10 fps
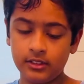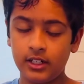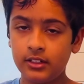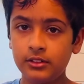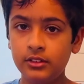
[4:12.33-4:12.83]

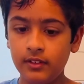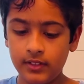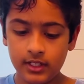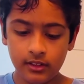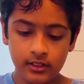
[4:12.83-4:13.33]
conclude the
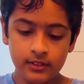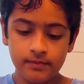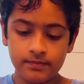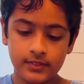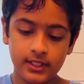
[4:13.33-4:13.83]
video,
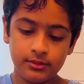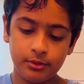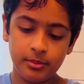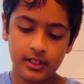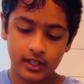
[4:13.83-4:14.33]
this would
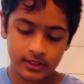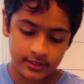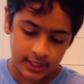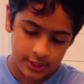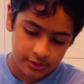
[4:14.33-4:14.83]
be the
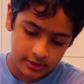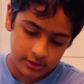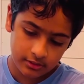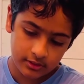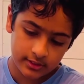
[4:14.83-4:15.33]
unsaturated
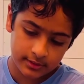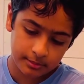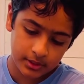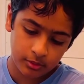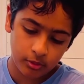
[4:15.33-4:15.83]
zone, this would be
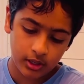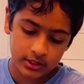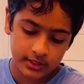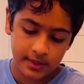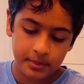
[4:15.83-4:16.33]
the water
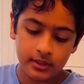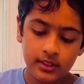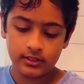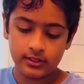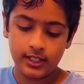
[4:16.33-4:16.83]
table,
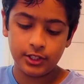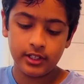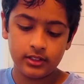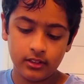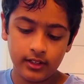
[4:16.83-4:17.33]
the saturated
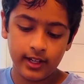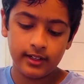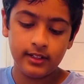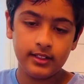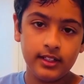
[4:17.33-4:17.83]
zone, and
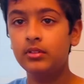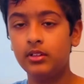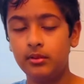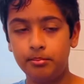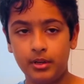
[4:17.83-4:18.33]
then the
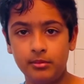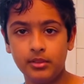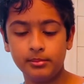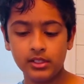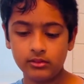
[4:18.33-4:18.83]

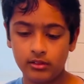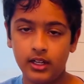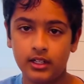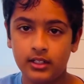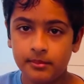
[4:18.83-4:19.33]
impermeable rock.